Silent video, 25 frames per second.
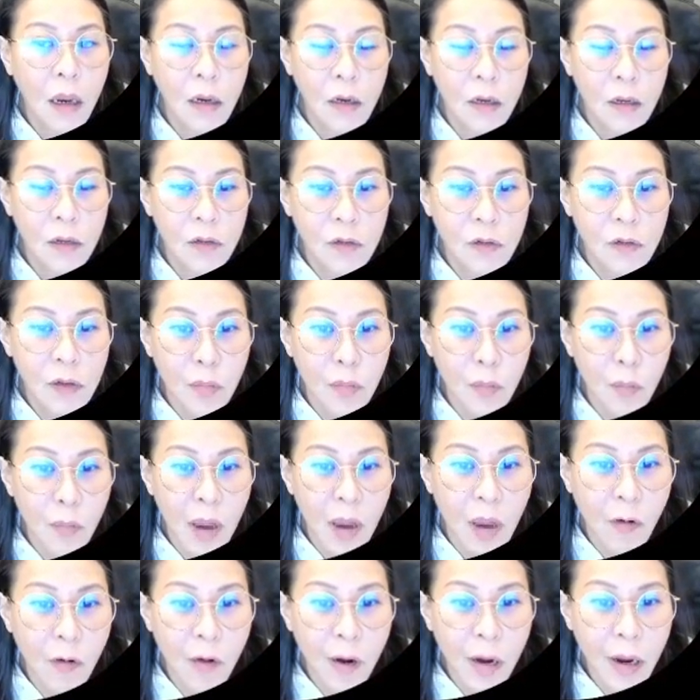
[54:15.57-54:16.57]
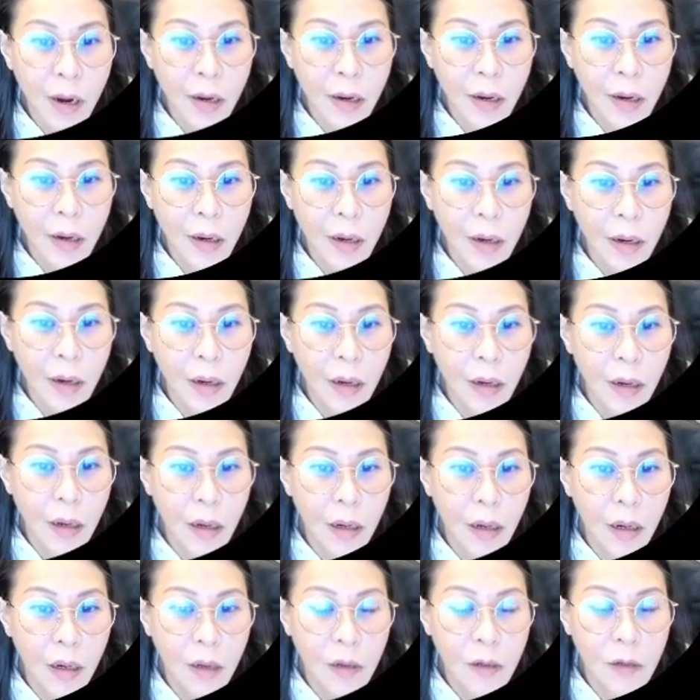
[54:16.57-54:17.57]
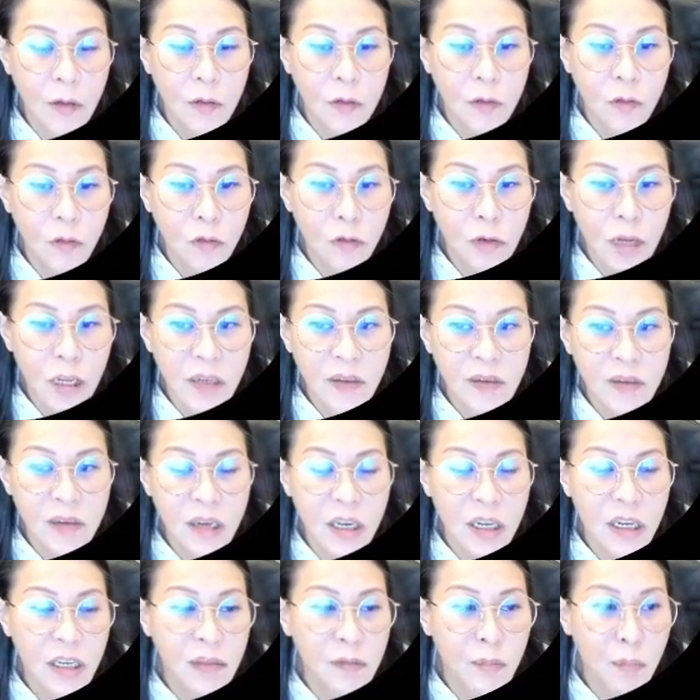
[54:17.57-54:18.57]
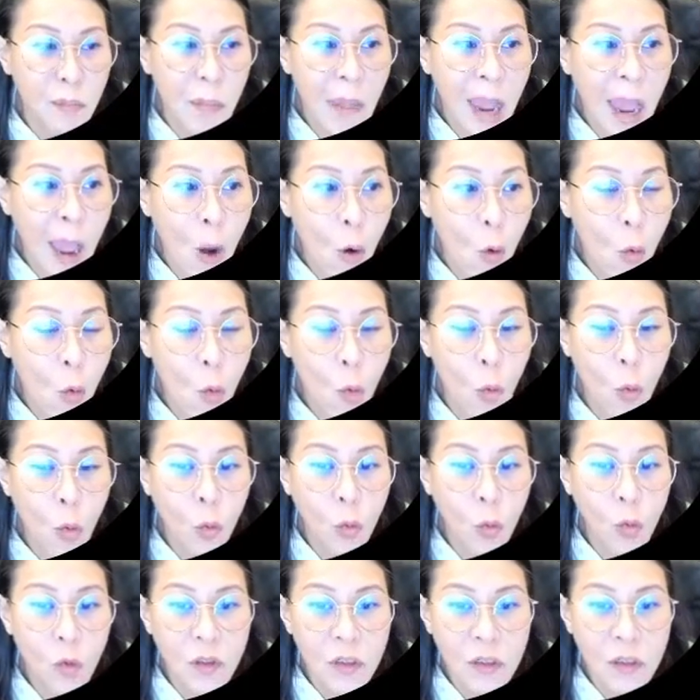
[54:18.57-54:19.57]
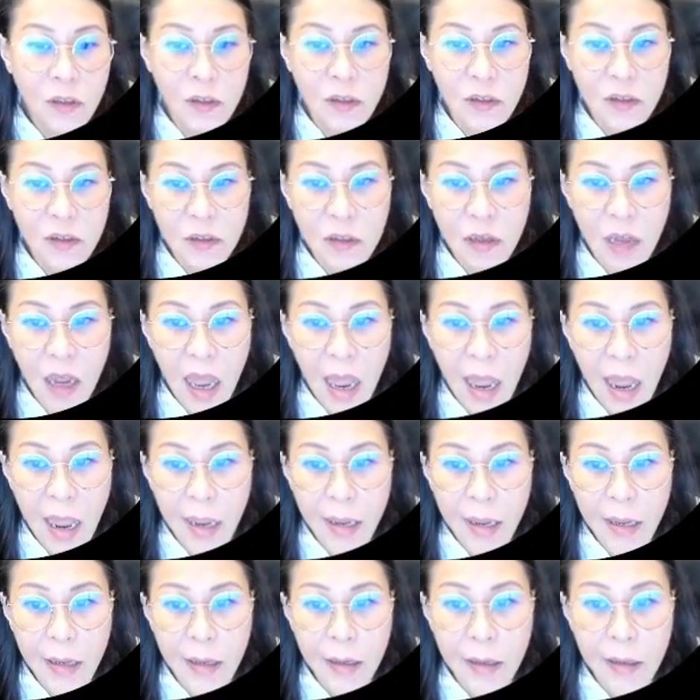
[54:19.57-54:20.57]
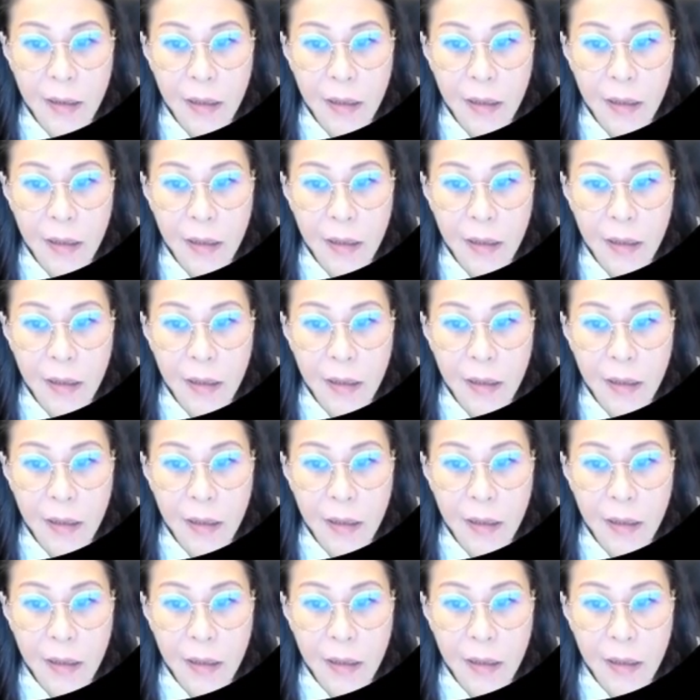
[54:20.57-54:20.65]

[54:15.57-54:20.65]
this one mao right so next year is mao this is the high